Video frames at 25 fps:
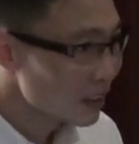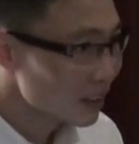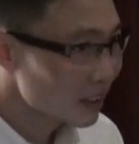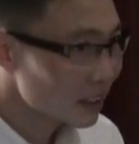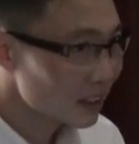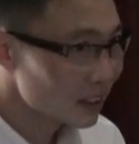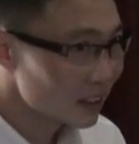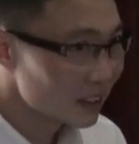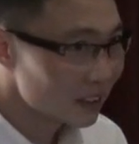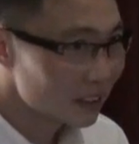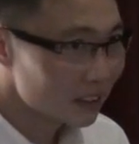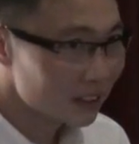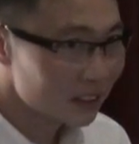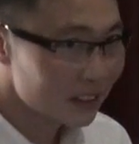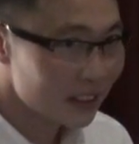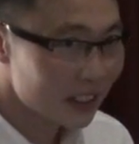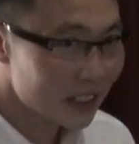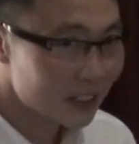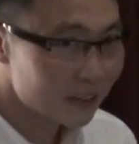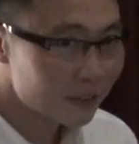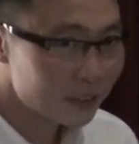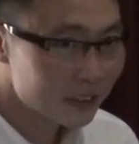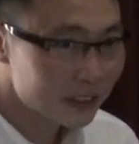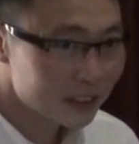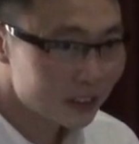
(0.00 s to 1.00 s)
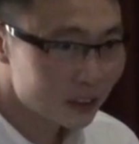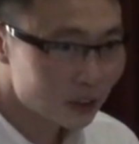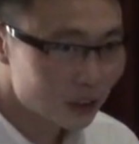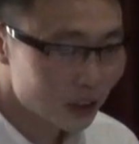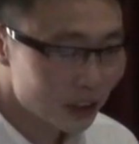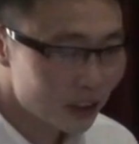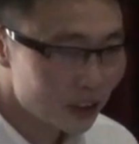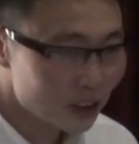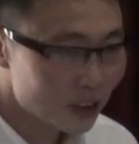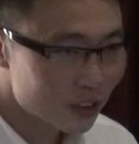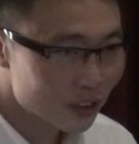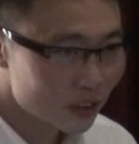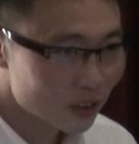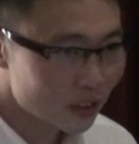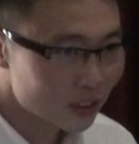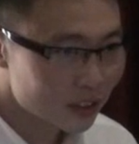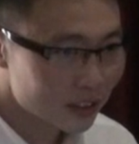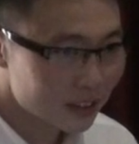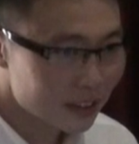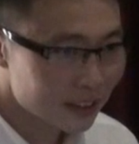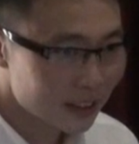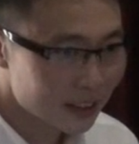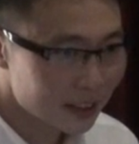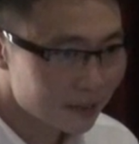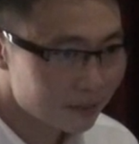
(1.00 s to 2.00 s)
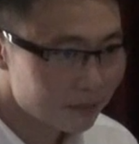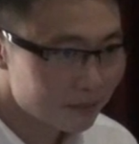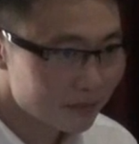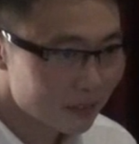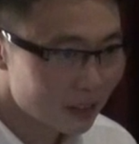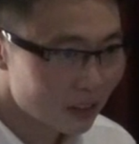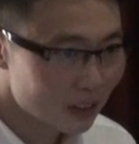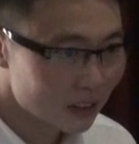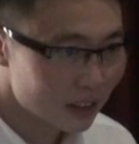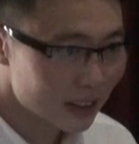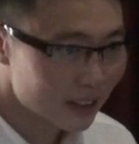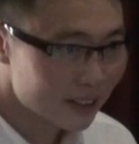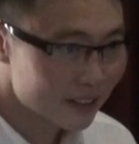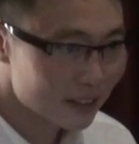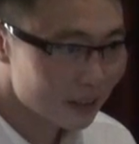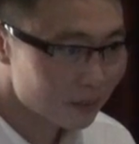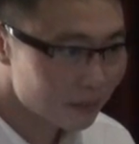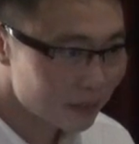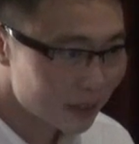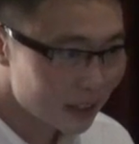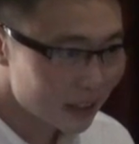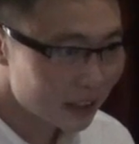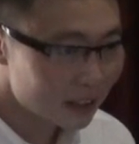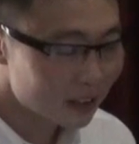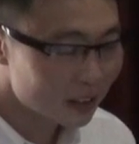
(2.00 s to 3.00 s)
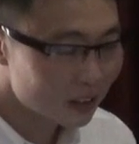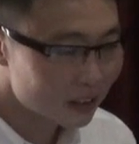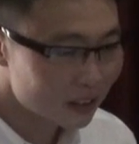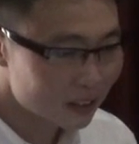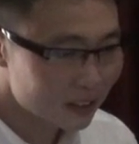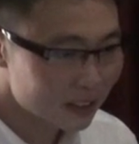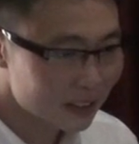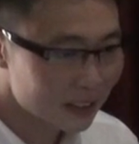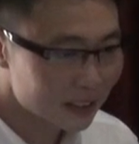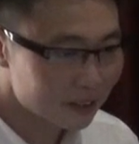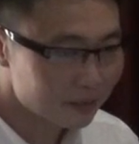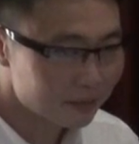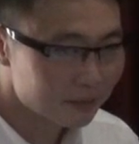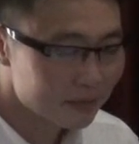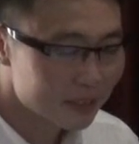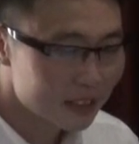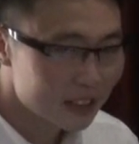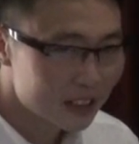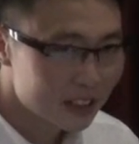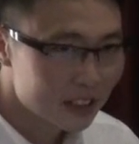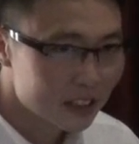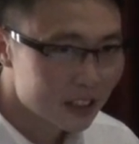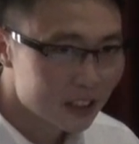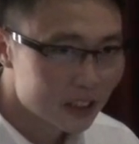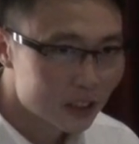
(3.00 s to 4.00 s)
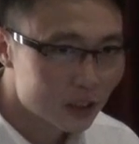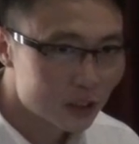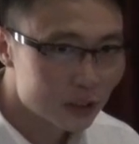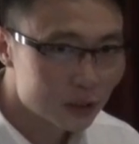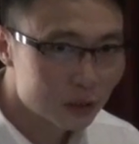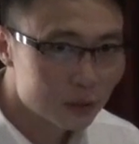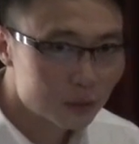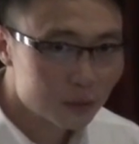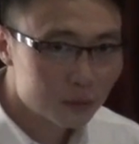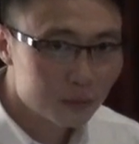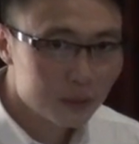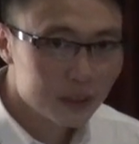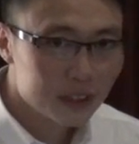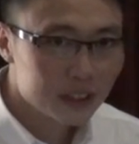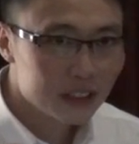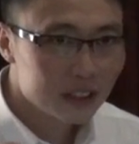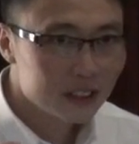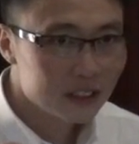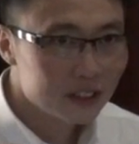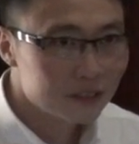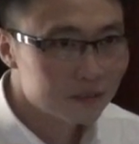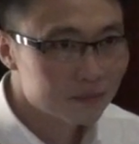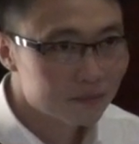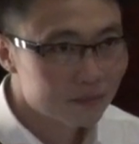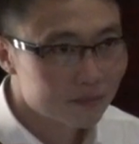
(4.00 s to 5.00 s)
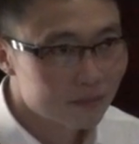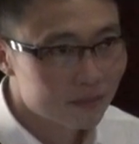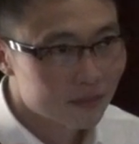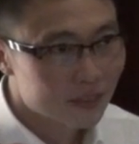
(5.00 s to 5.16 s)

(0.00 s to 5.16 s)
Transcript: the evidence changes all the time or gets updated all the time. So the